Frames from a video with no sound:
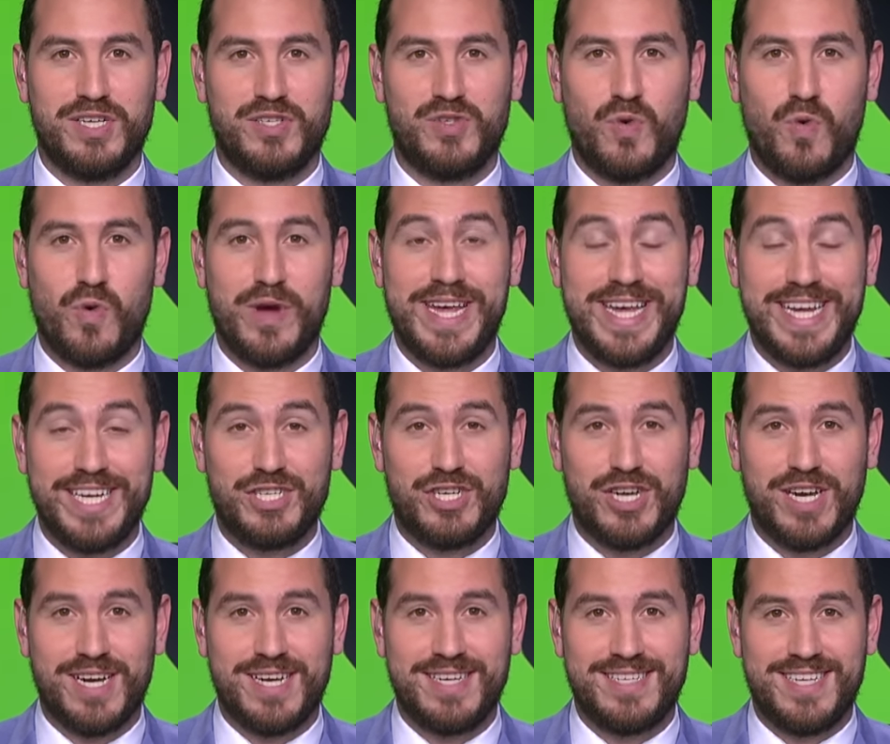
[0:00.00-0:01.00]
saw each
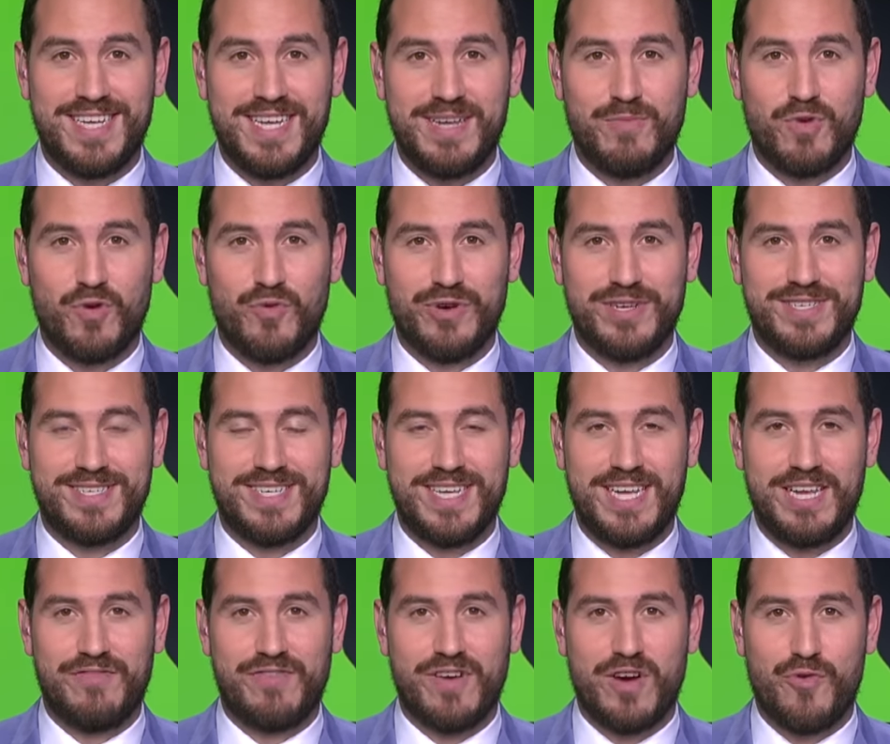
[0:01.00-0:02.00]
team
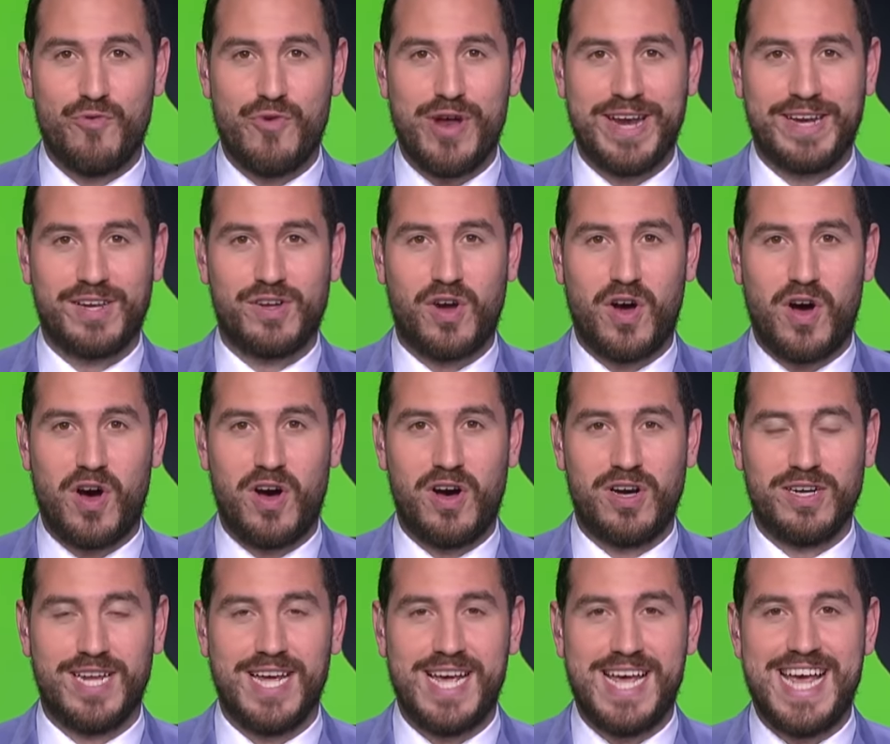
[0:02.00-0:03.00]
receive a red
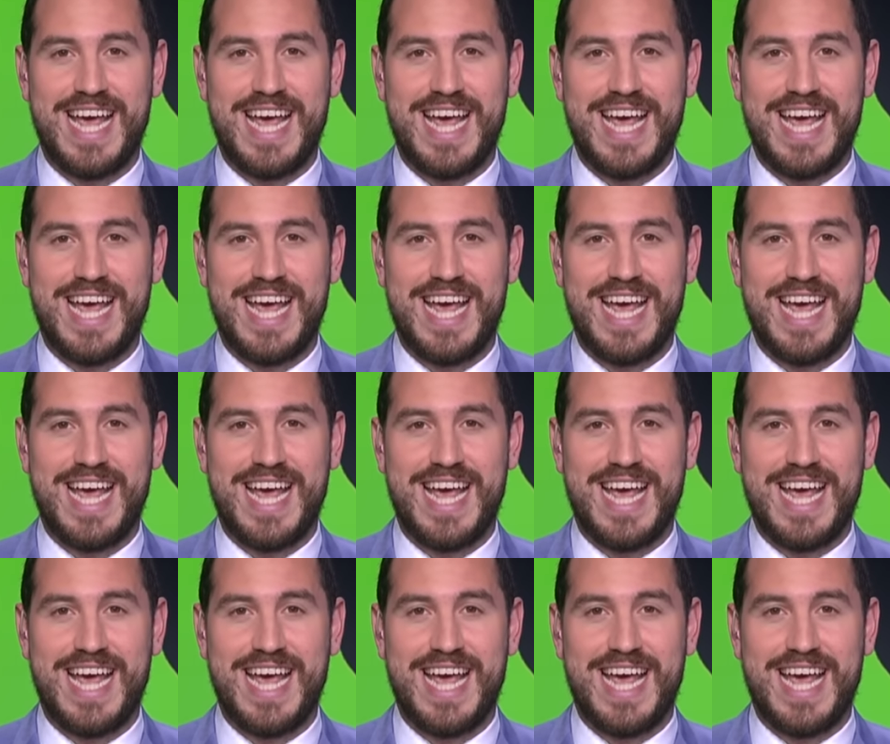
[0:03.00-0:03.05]
card.